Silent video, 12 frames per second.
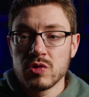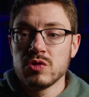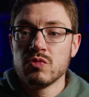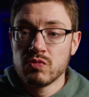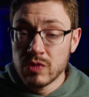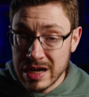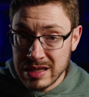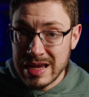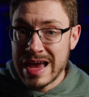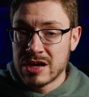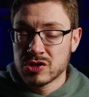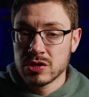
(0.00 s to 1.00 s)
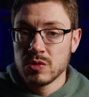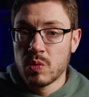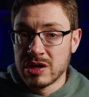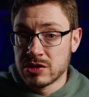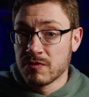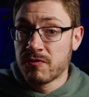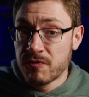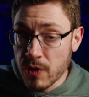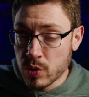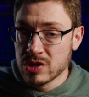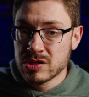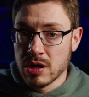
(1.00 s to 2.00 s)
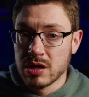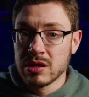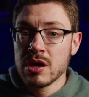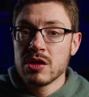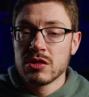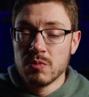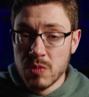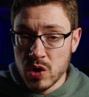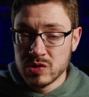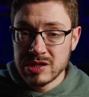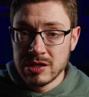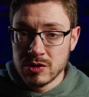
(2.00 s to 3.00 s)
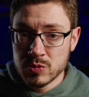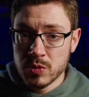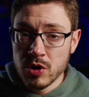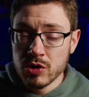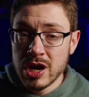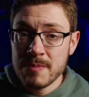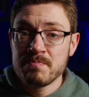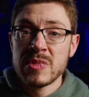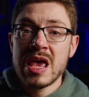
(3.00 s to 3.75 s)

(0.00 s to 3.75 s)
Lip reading: you really actually want to focus on the most in this program.